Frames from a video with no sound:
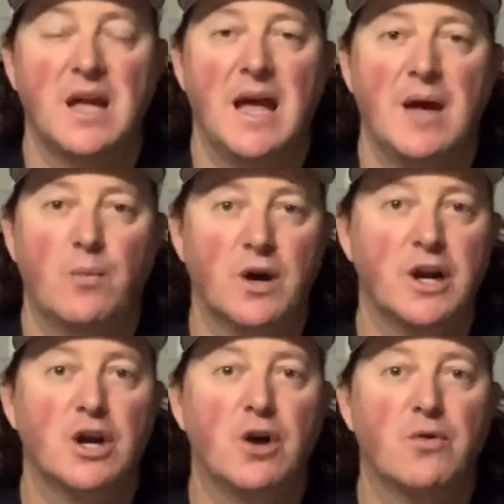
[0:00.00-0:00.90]
And we're going to
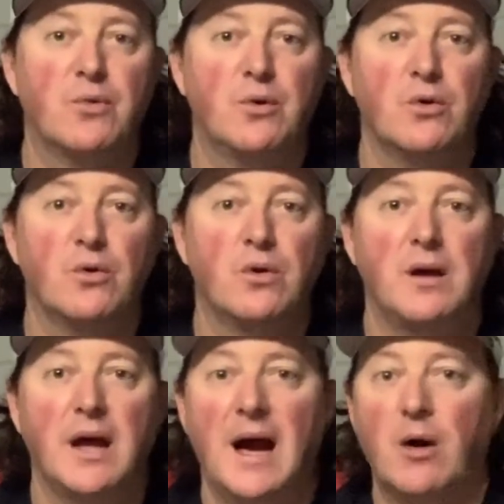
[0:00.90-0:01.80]
go through
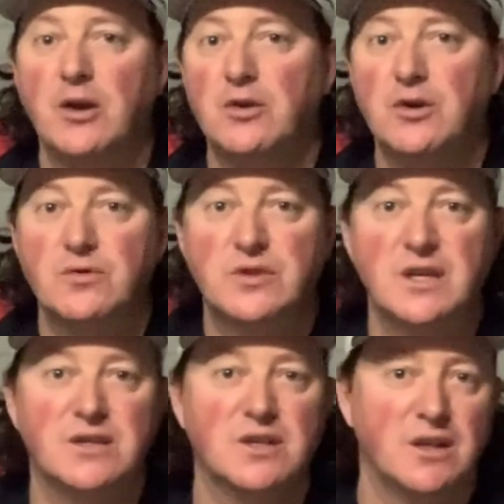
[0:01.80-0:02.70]
how you use
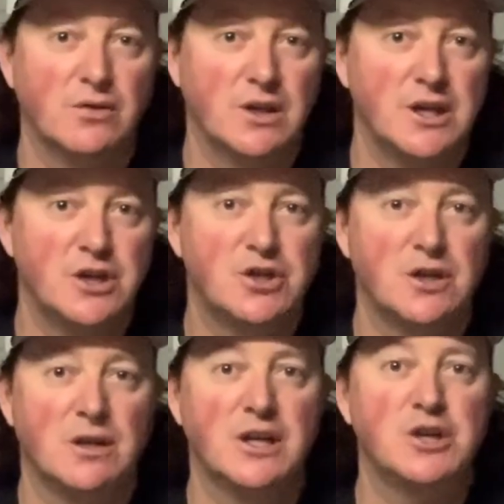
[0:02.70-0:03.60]
this in the leash
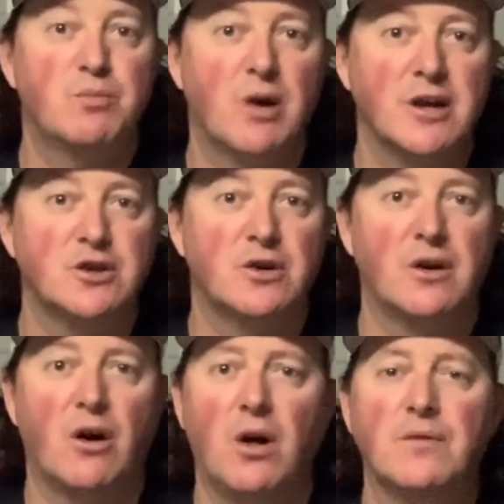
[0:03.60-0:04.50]
and leash pressure and all